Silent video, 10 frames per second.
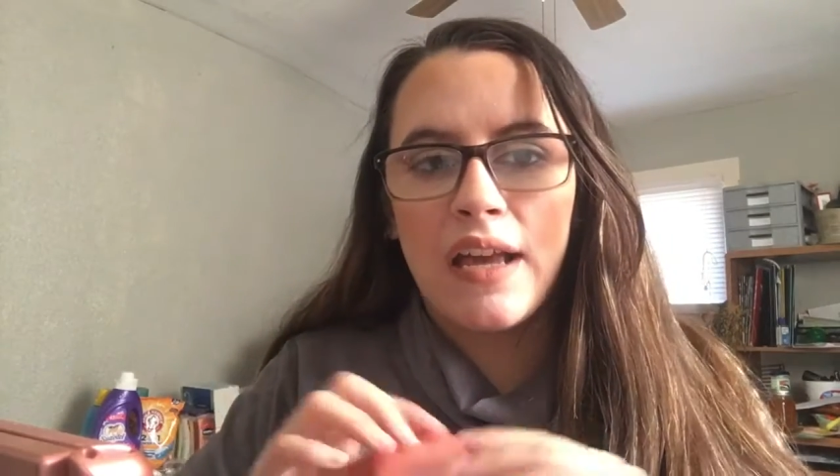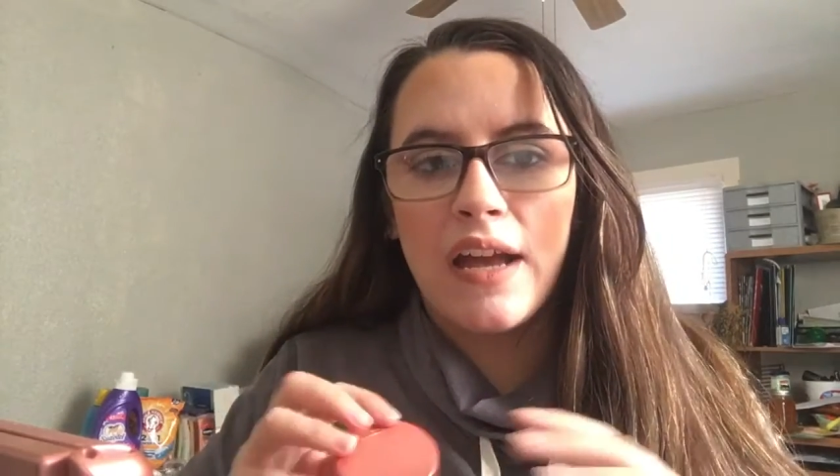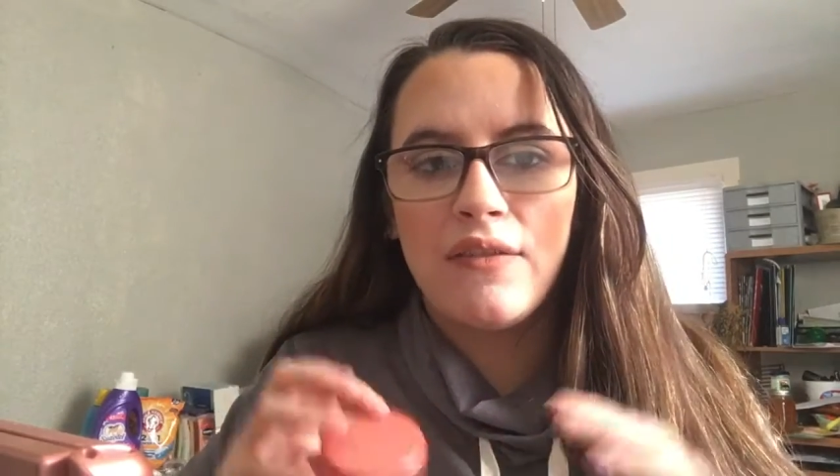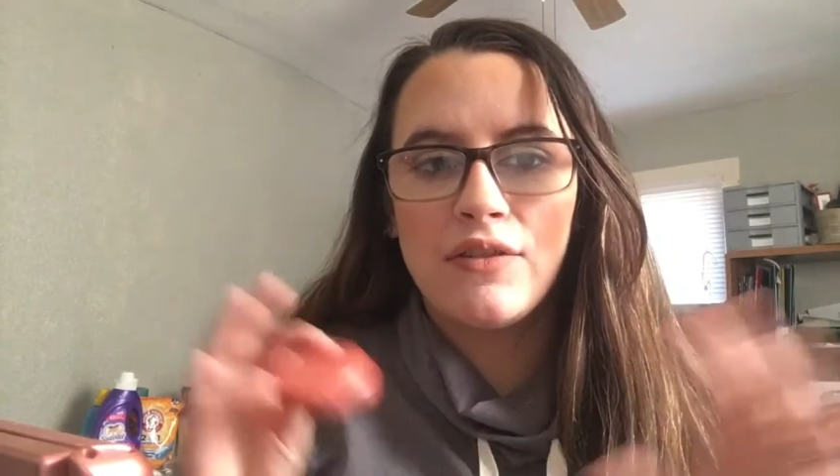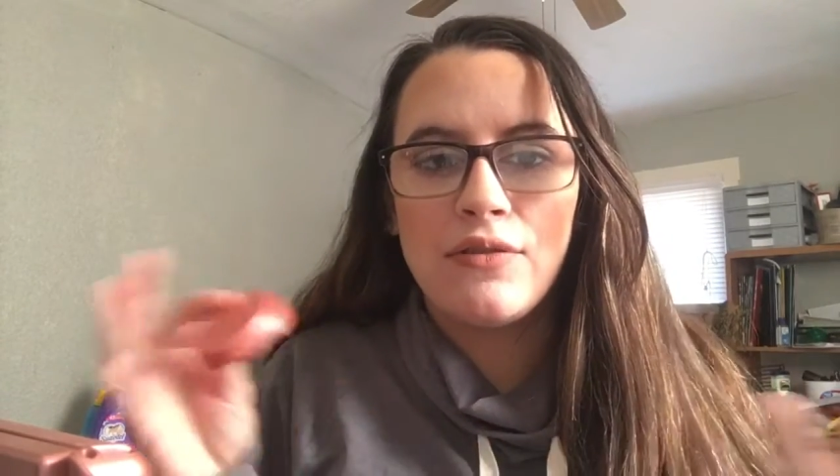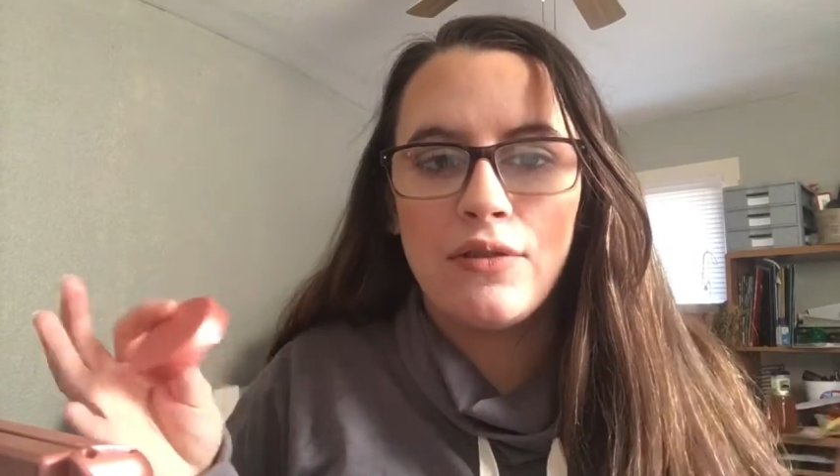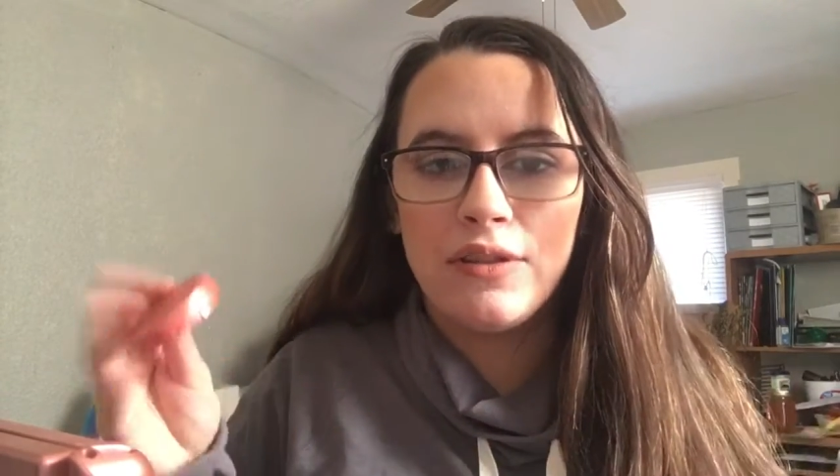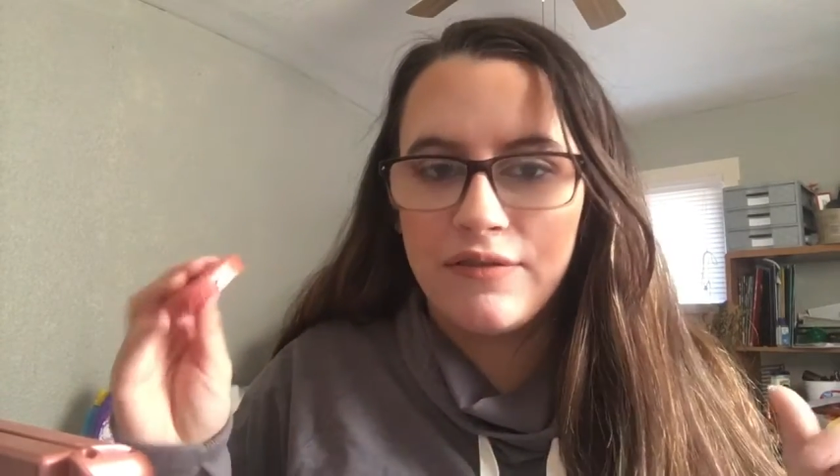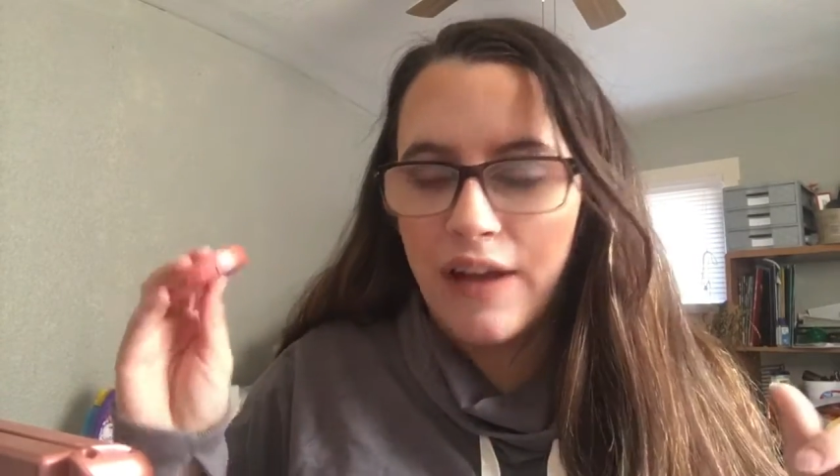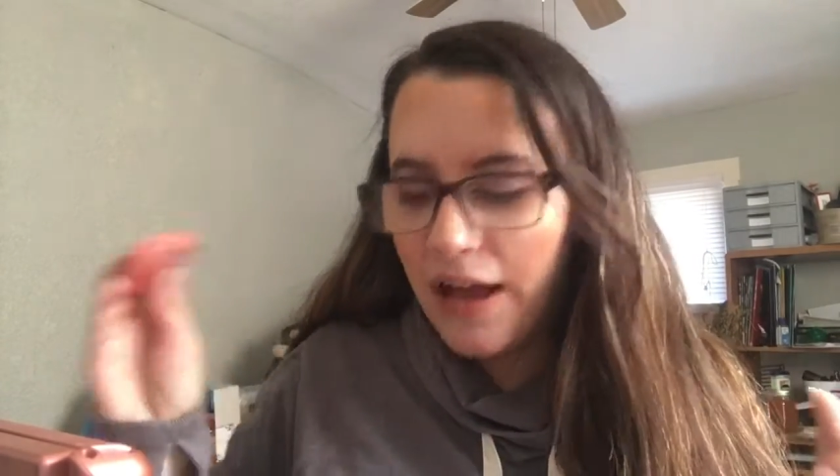have a
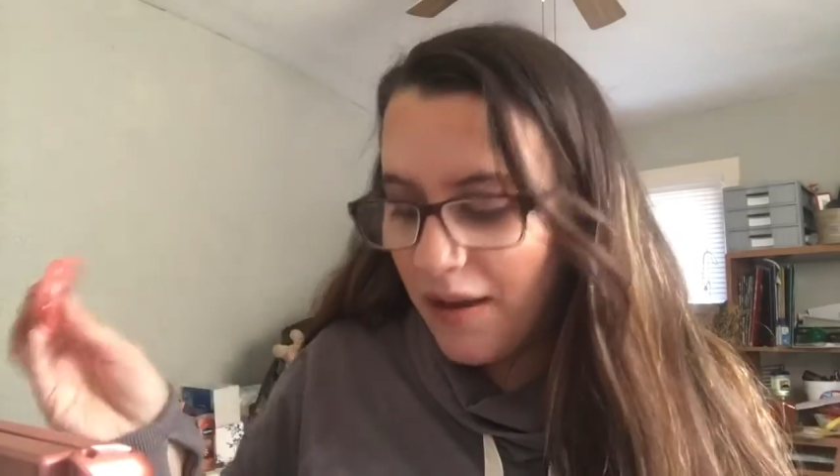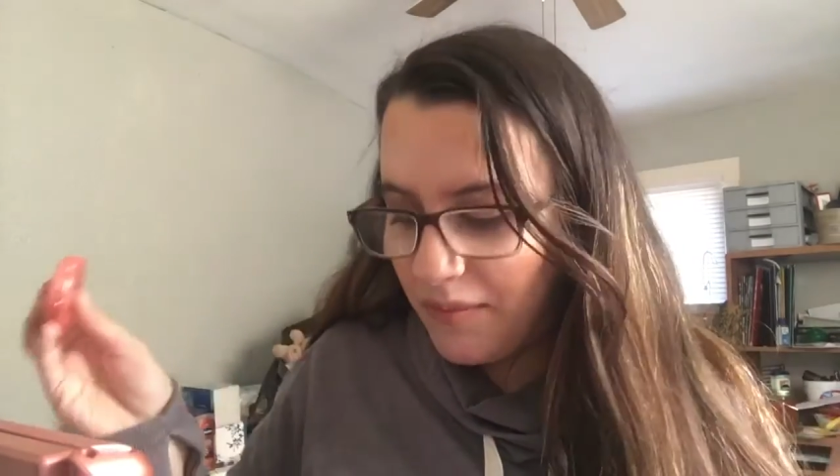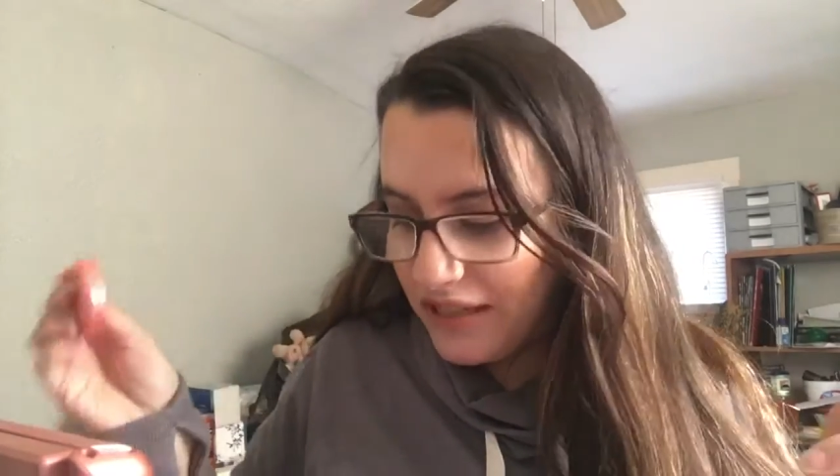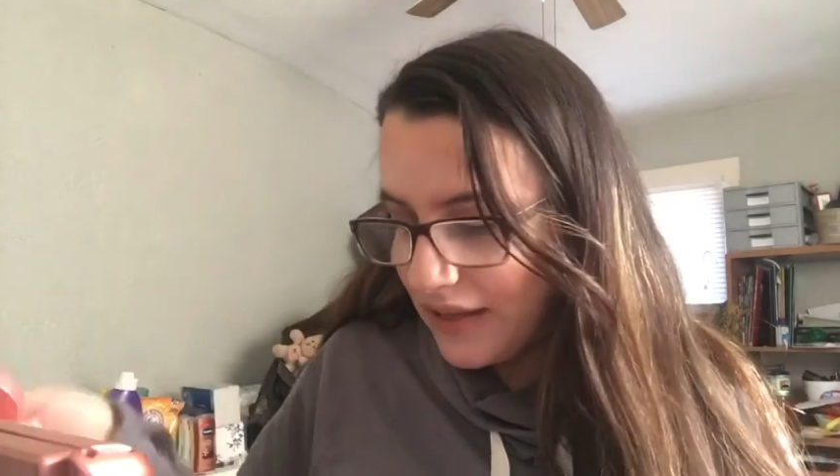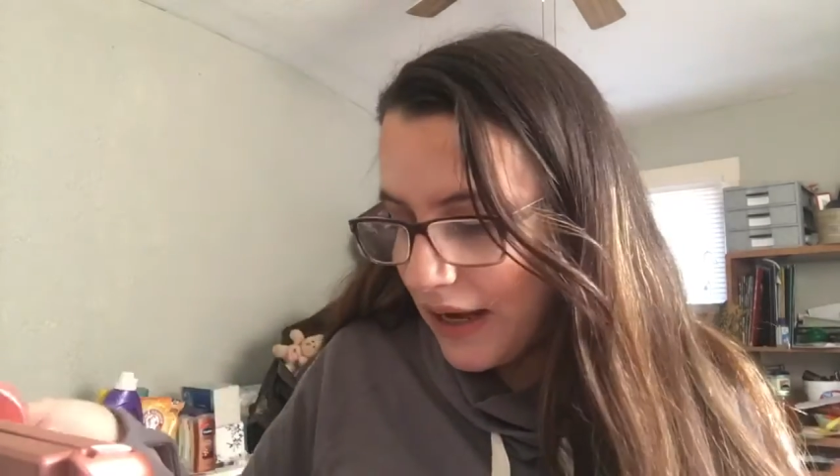goal of how many